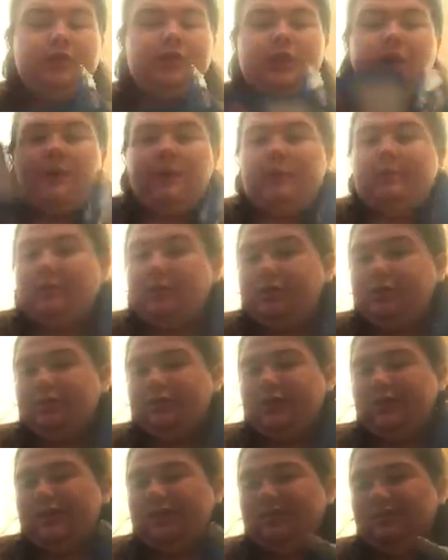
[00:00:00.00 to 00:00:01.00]
No, I'm going to do
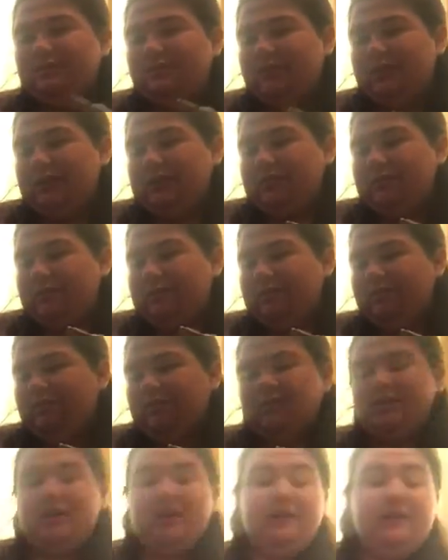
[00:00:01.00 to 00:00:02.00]
that in next week's
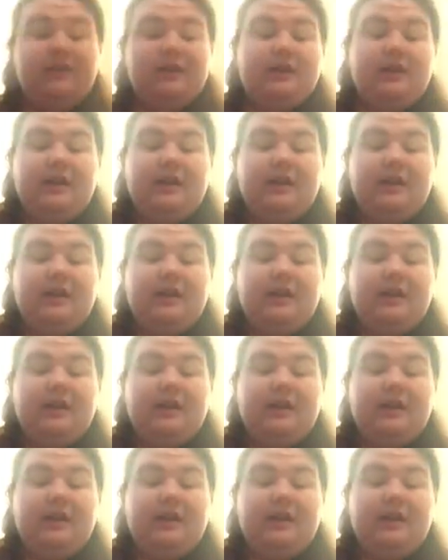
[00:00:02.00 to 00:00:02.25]
video.